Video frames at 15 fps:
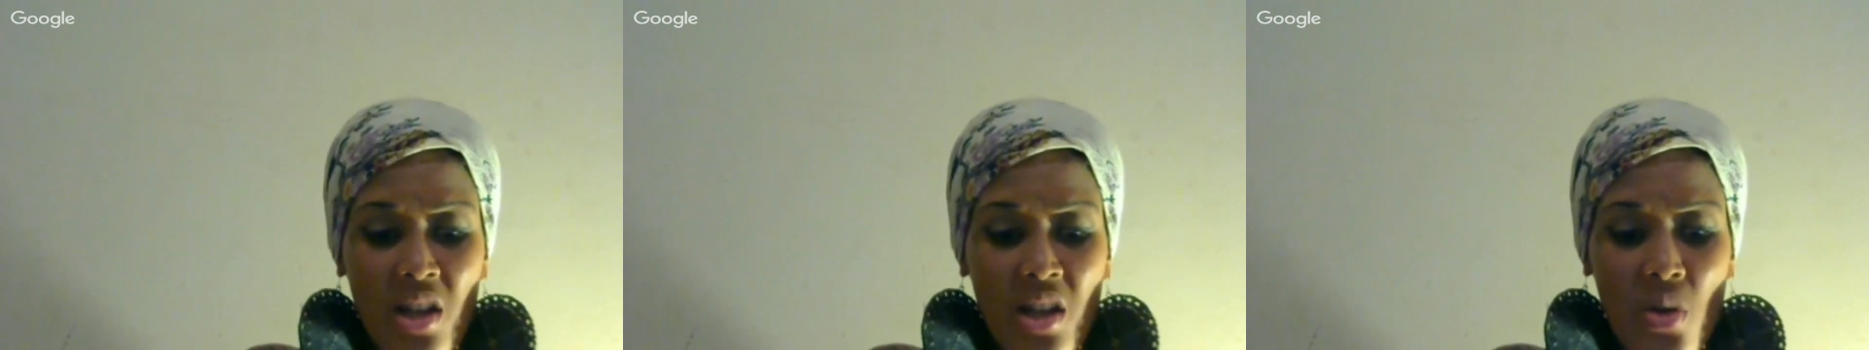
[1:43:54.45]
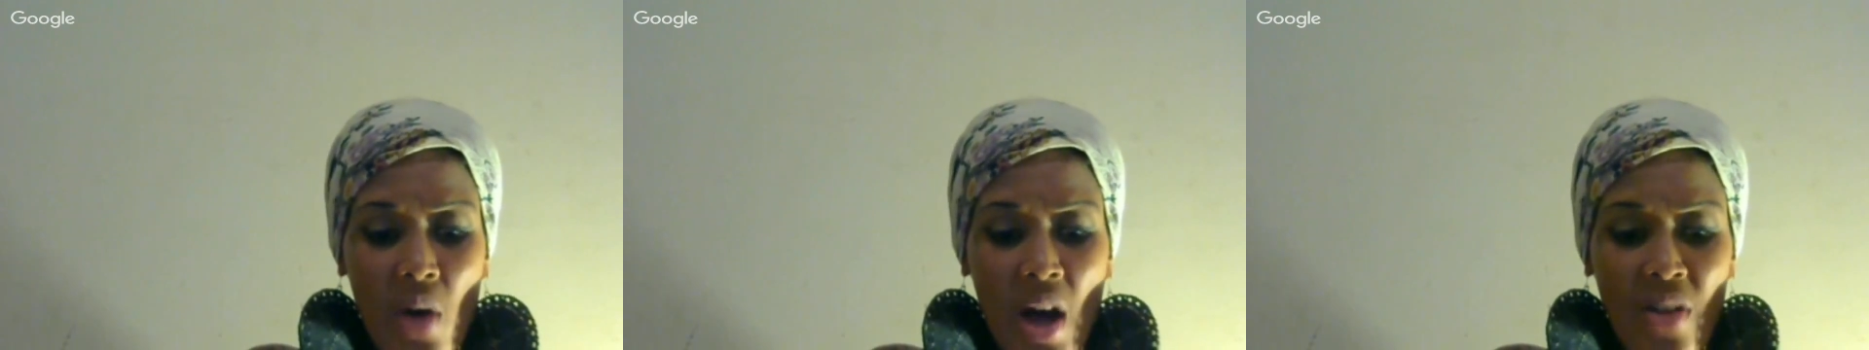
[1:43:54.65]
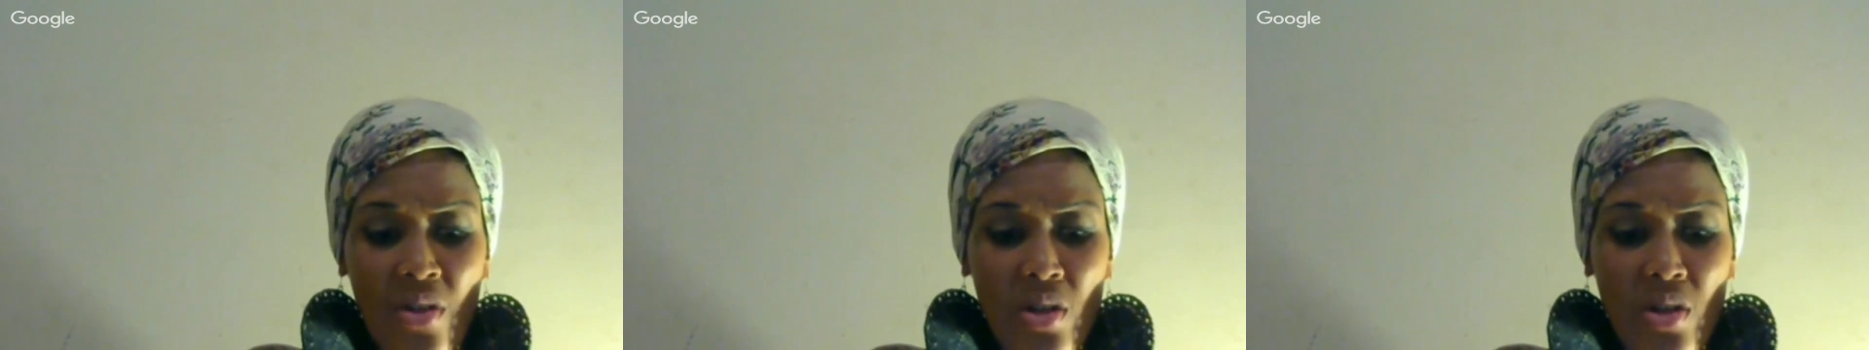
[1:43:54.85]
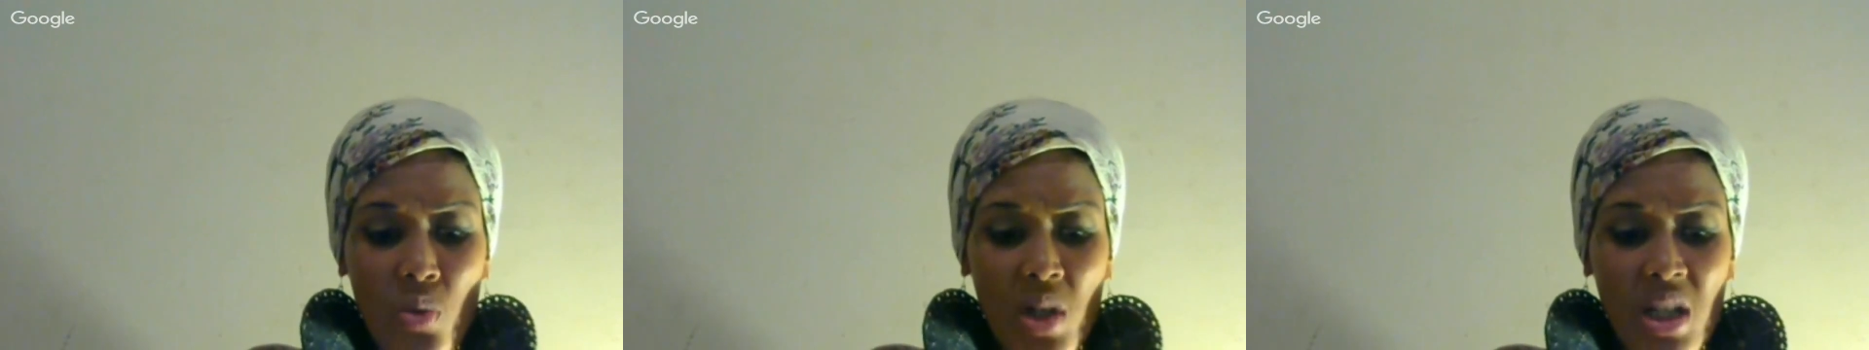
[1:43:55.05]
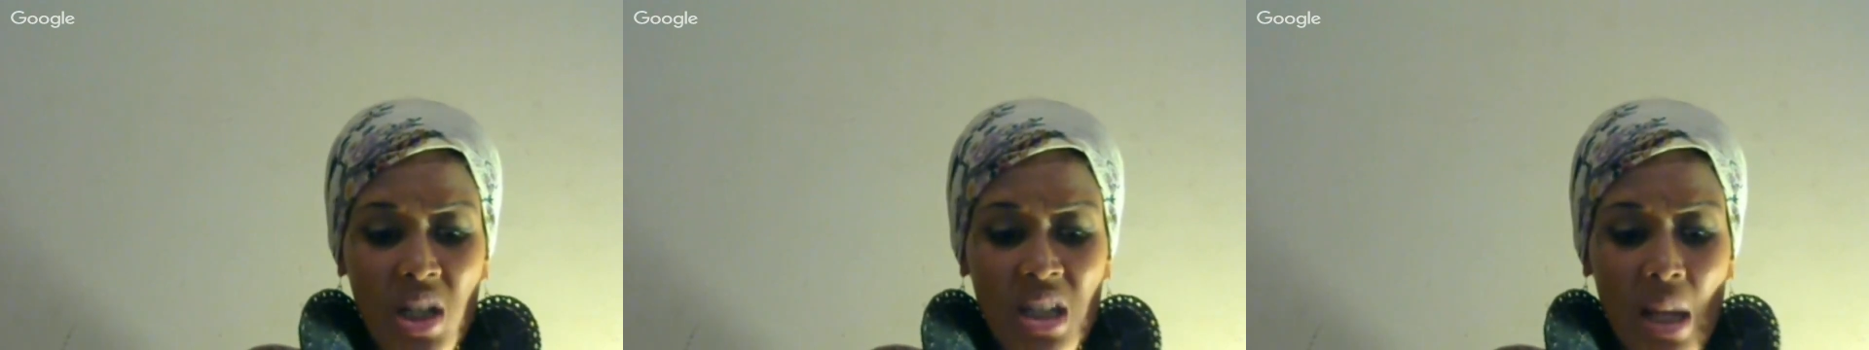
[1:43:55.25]
so others
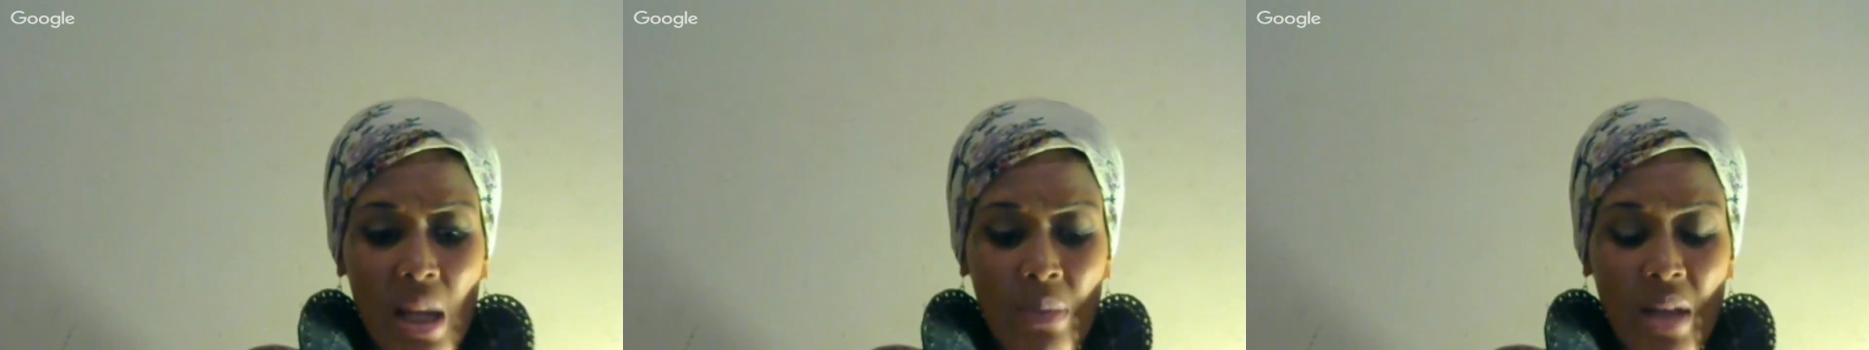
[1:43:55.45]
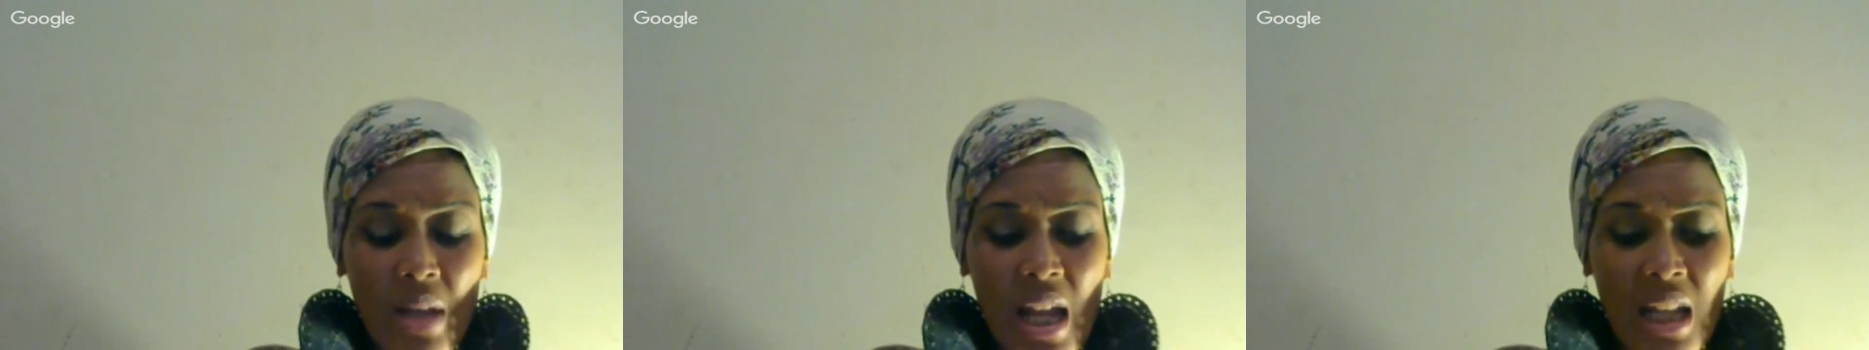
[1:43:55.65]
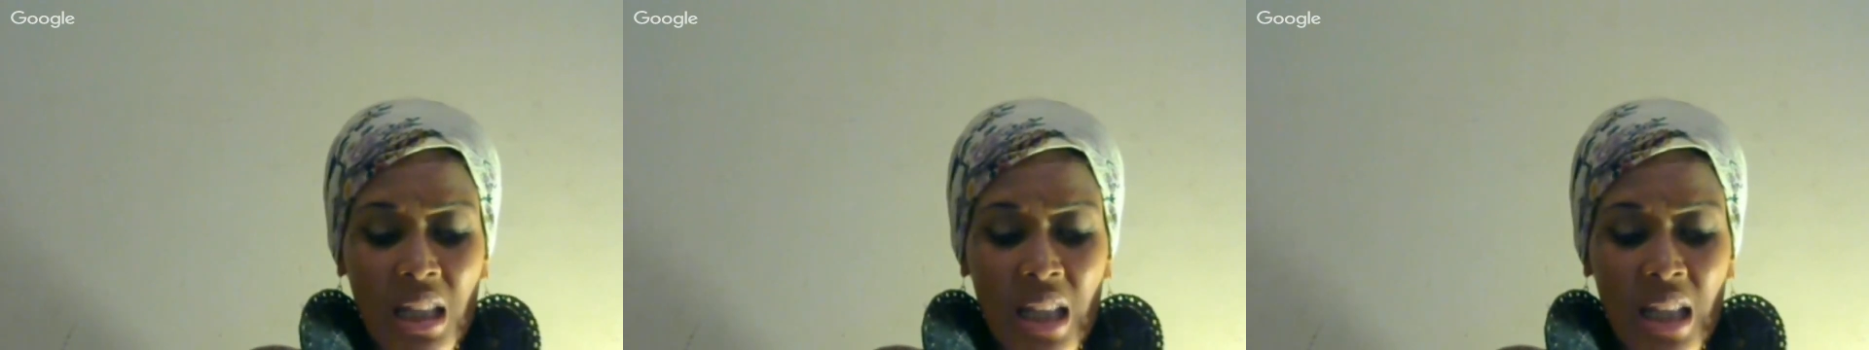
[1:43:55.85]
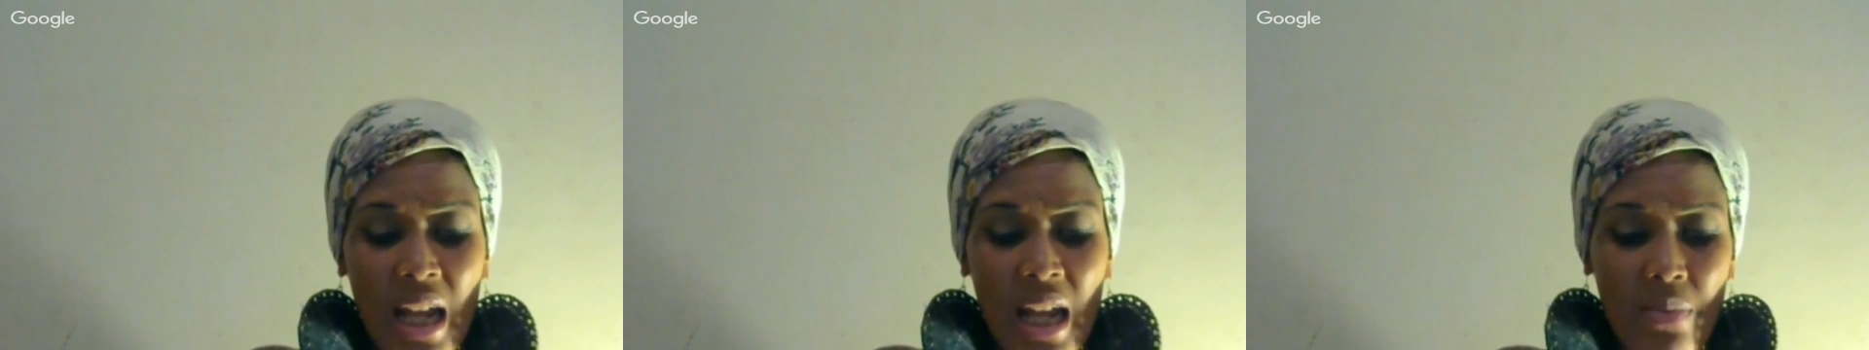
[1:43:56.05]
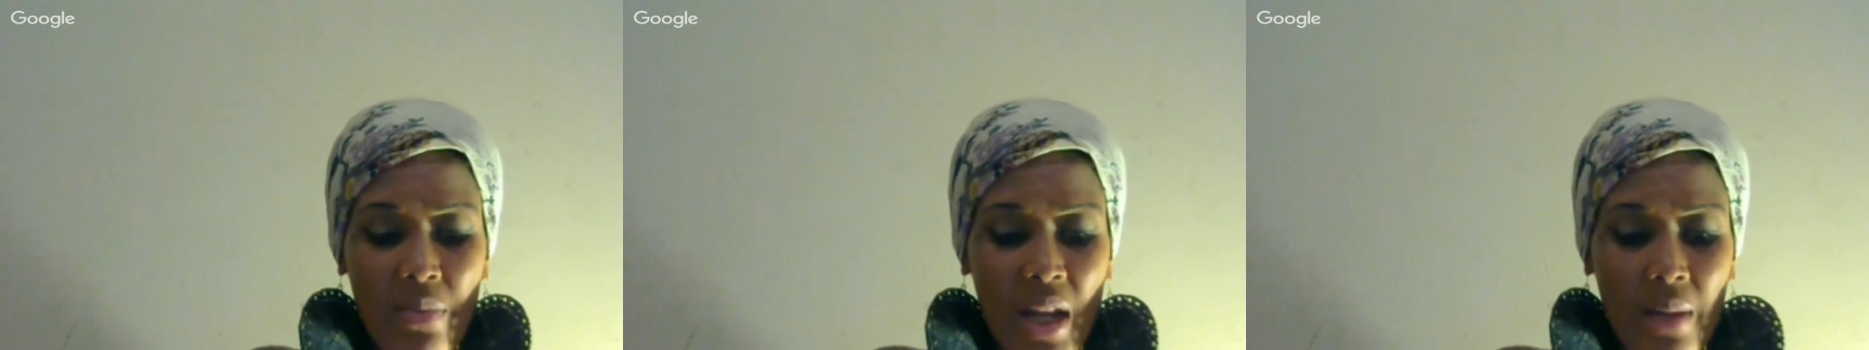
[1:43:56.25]
would accept and
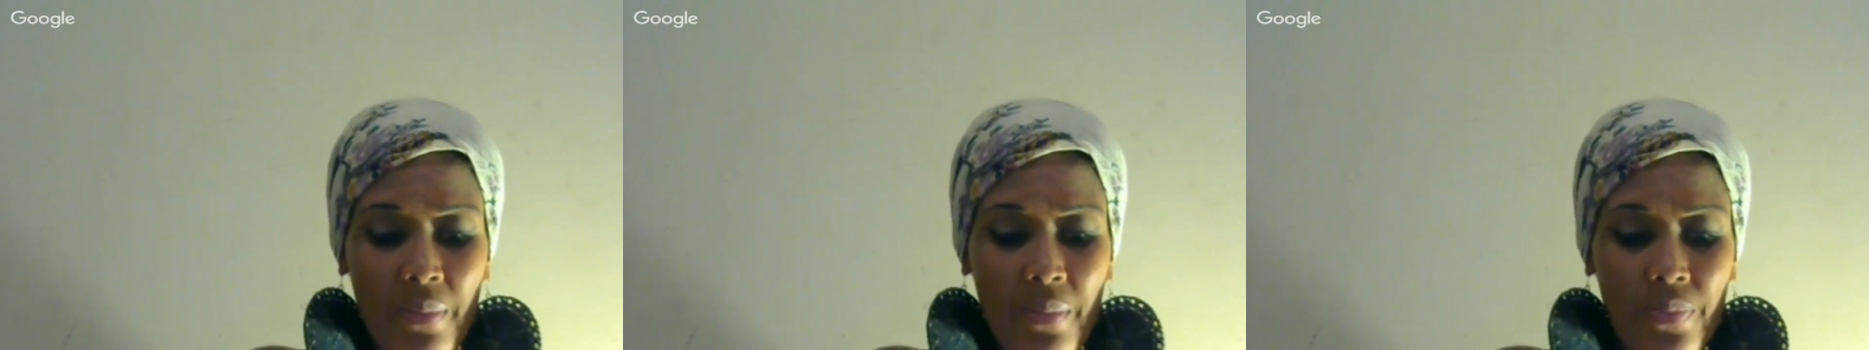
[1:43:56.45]
like me.